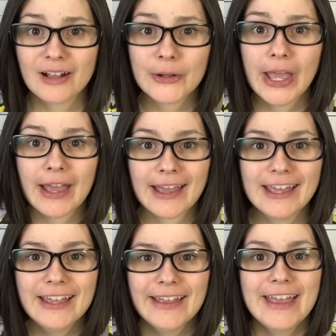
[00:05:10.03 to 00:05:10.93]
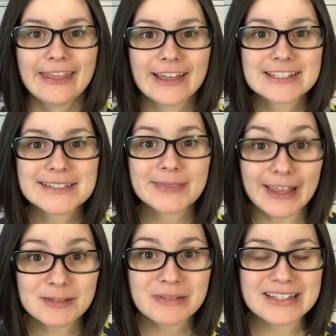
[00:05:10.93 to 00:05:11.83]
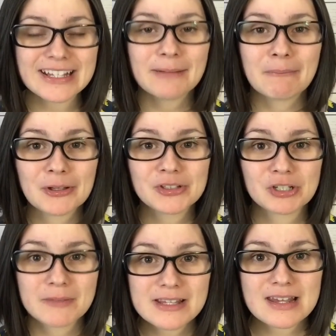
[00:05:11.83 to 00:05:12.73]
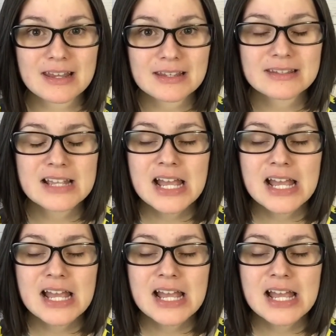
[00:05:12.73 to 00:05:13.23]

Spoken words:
Okay, that's what's gonna build your business.